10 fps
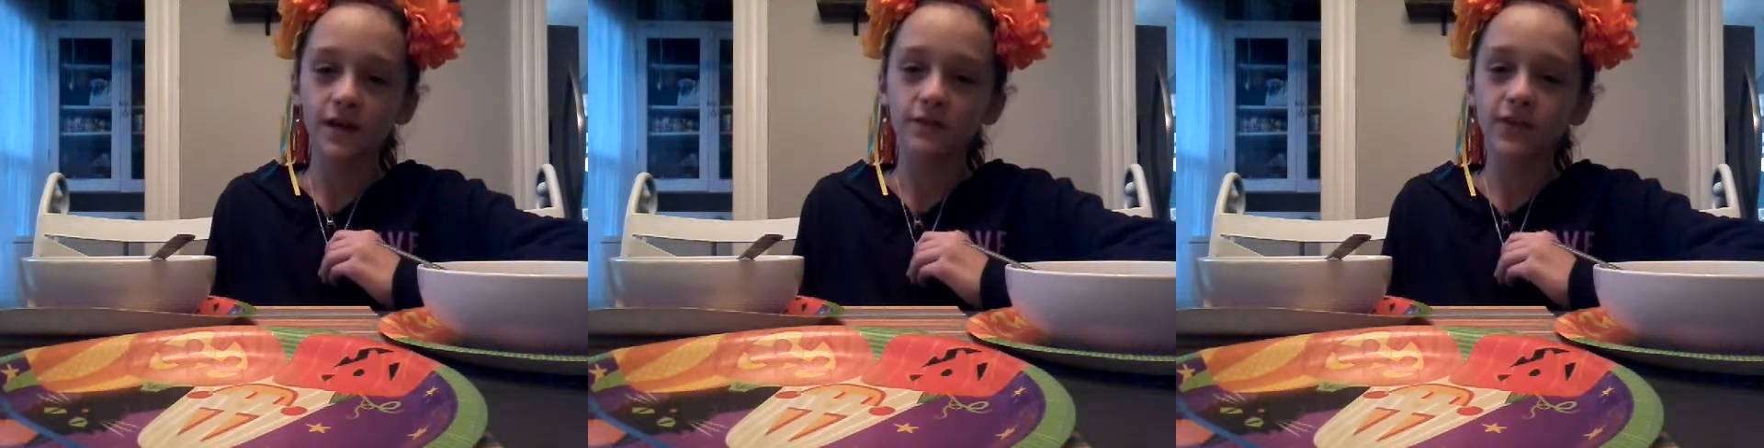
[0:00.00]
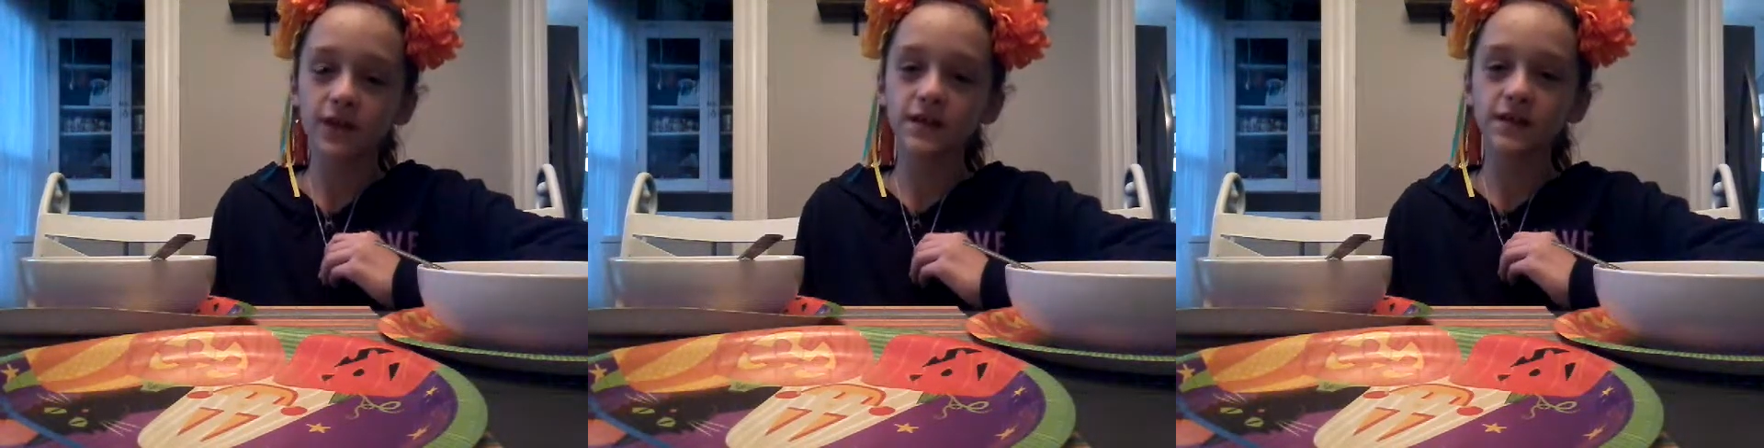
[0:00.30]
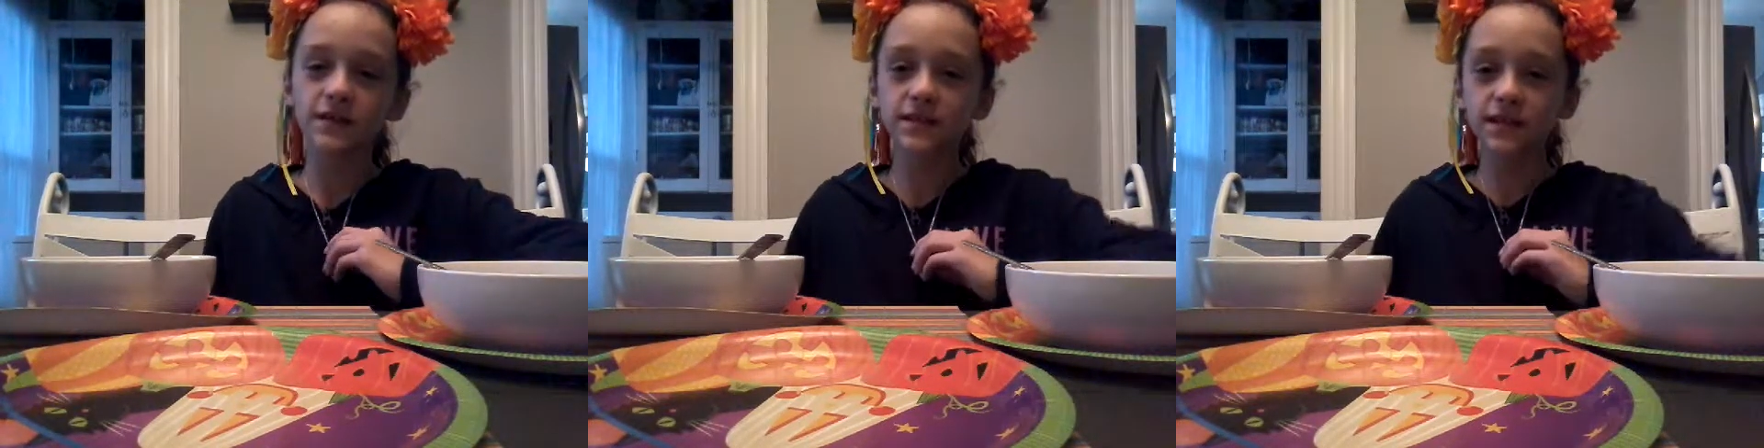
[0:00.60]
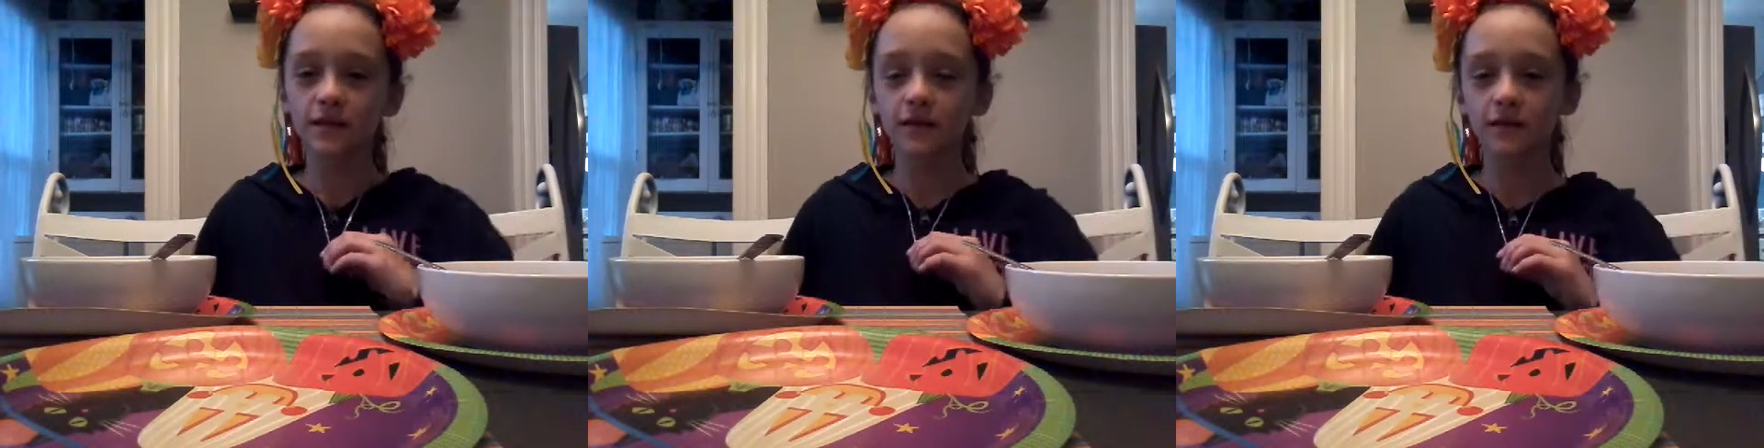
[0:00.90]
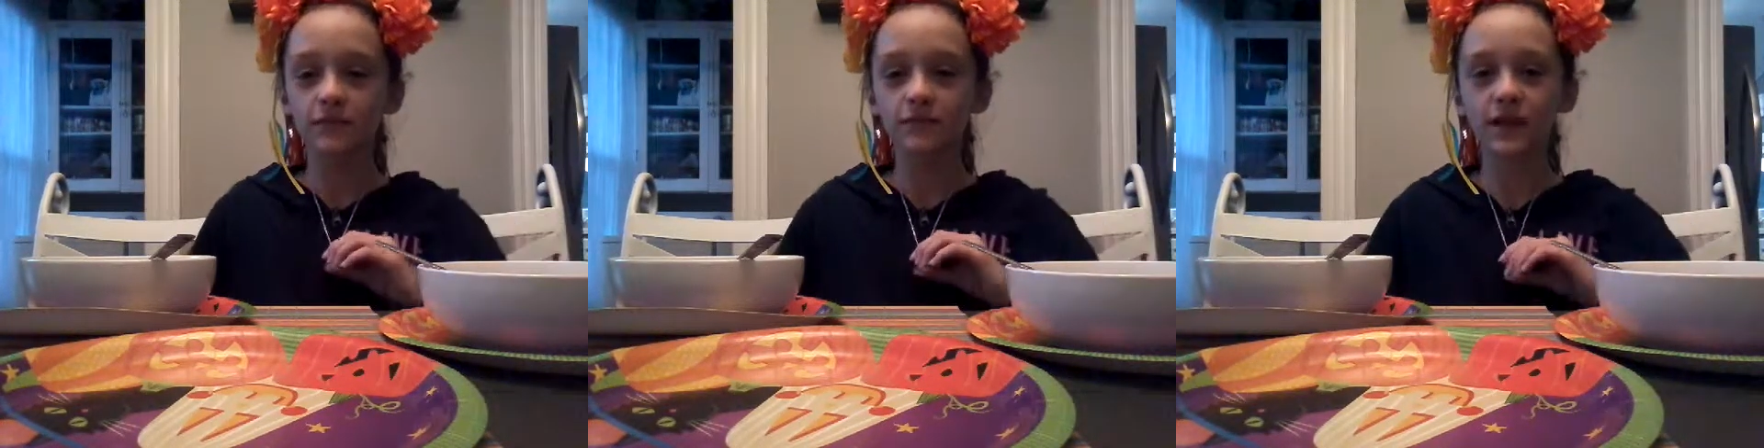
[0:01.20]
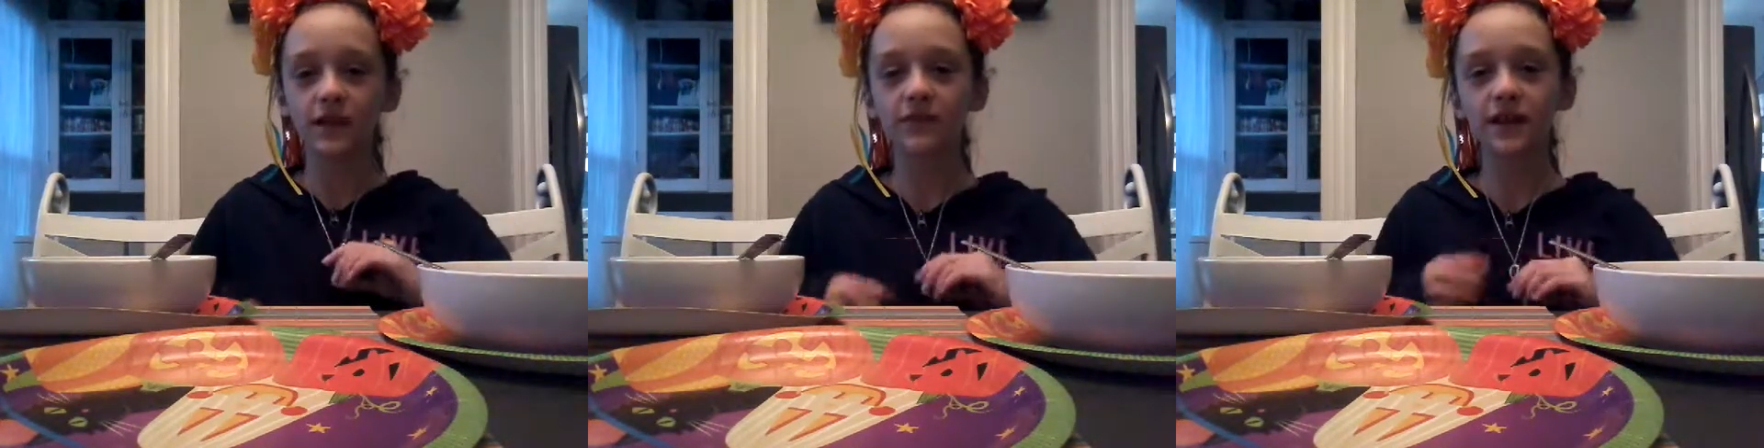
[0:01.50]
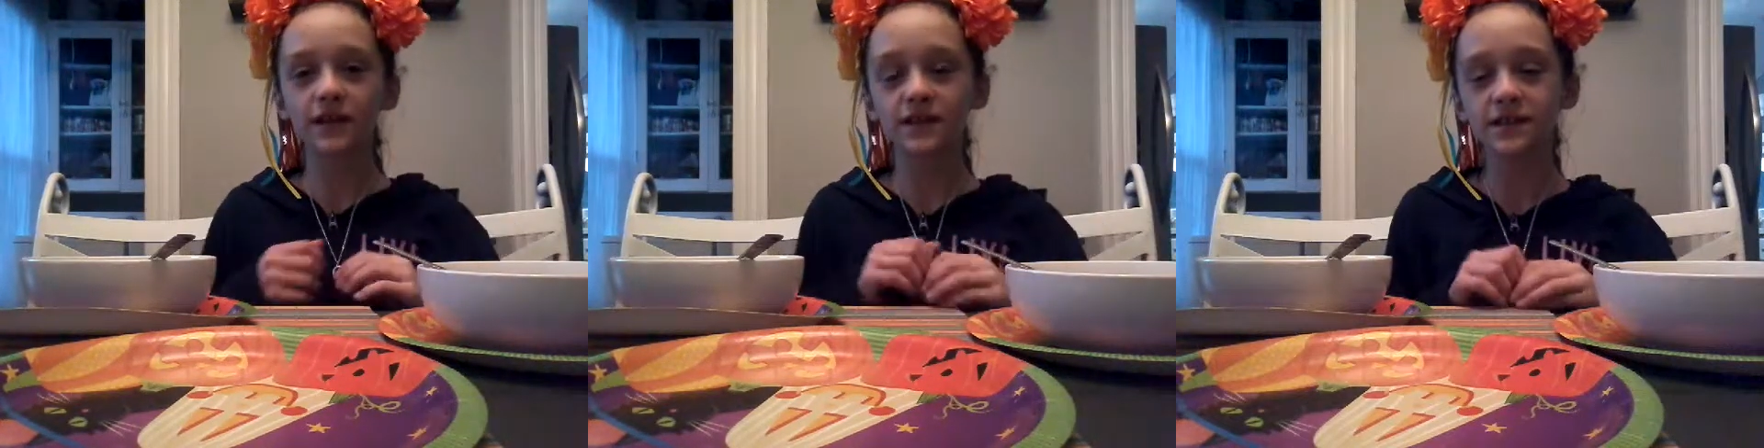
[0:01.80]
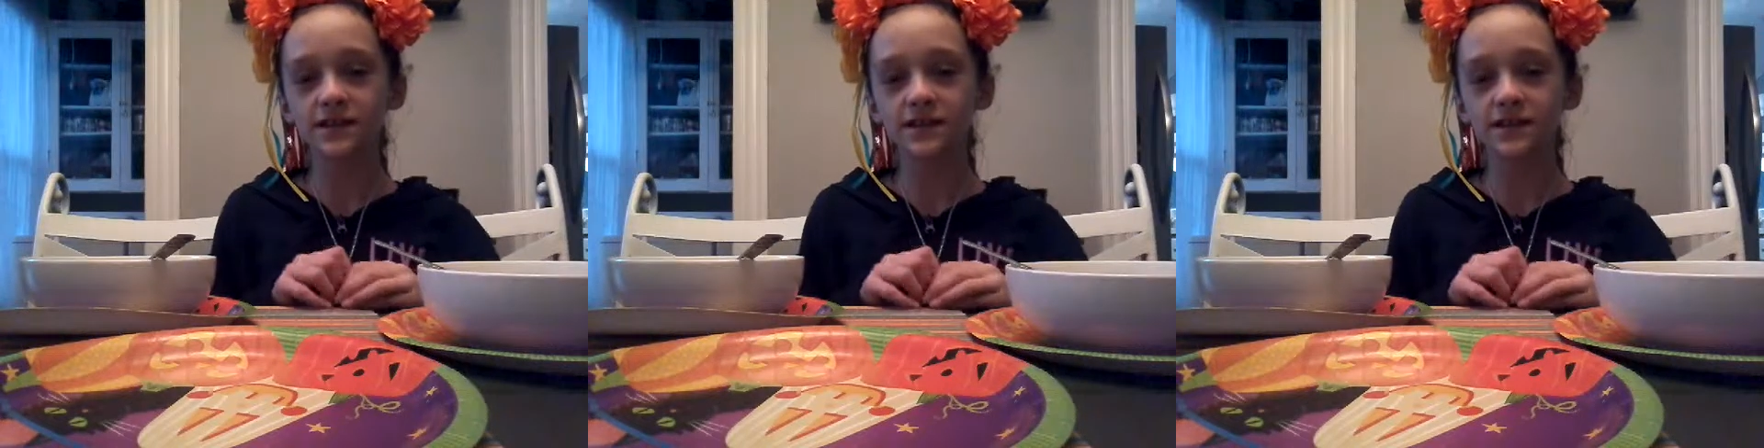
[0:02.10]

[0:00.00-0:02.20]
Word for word: Please, um, can we get this